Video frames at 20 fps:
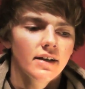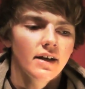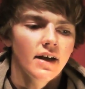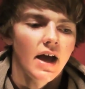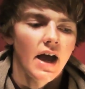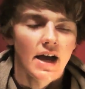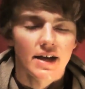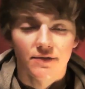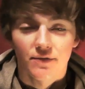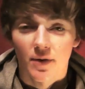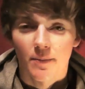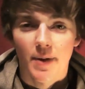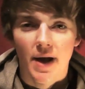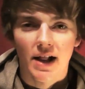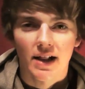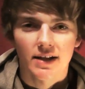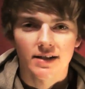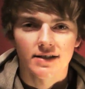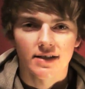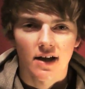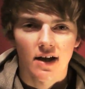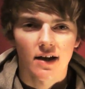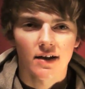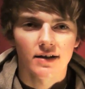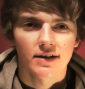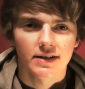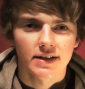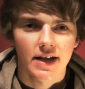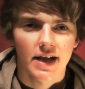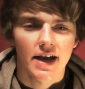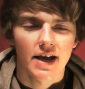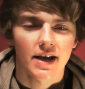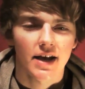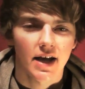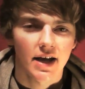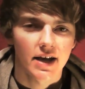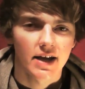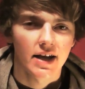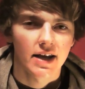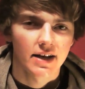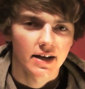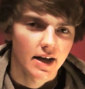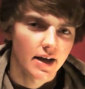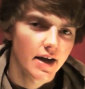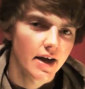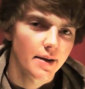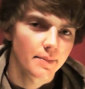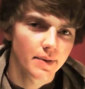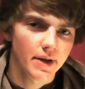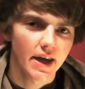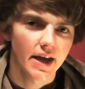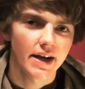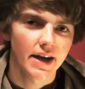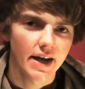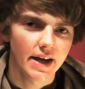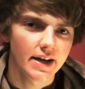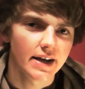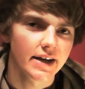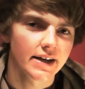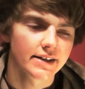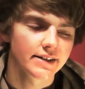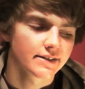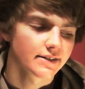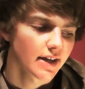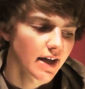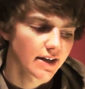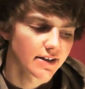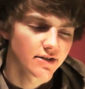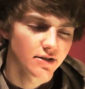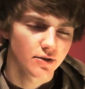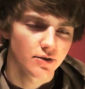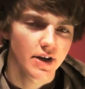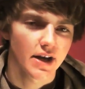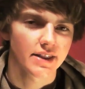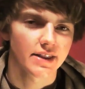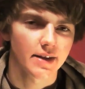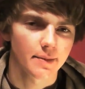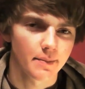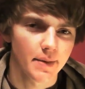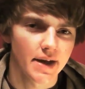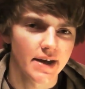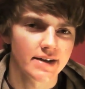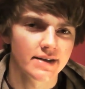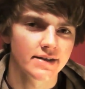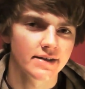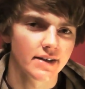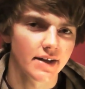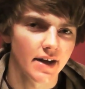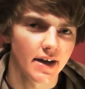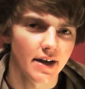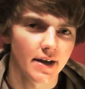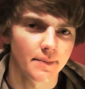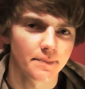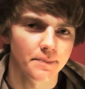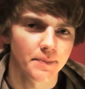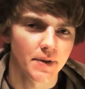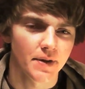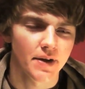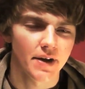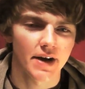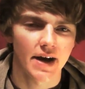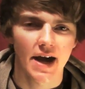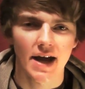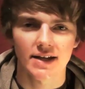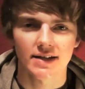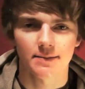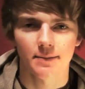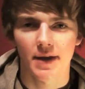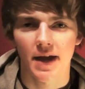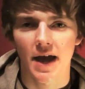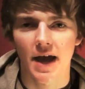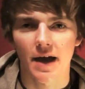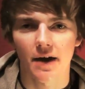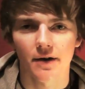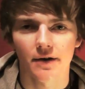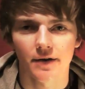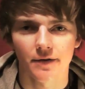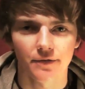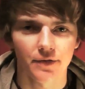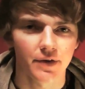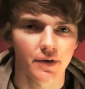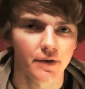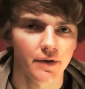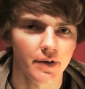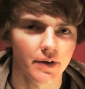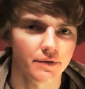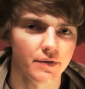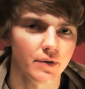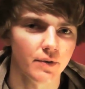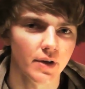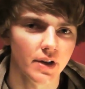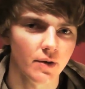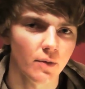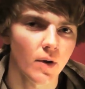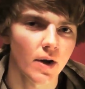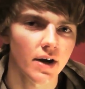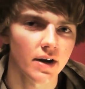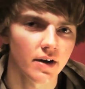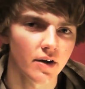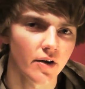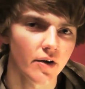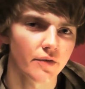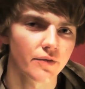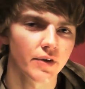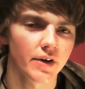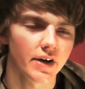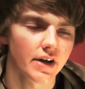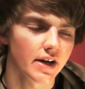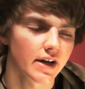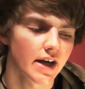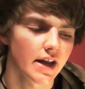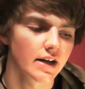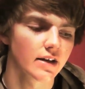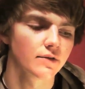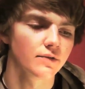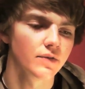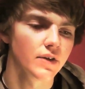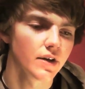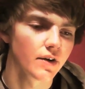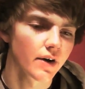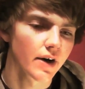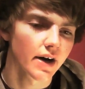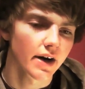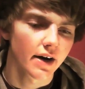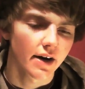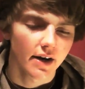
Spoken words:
As for ballad songs, yeah, I am Canadian. I do get them in. You can ask me how if you really want to know, if you're a Canadian viewer.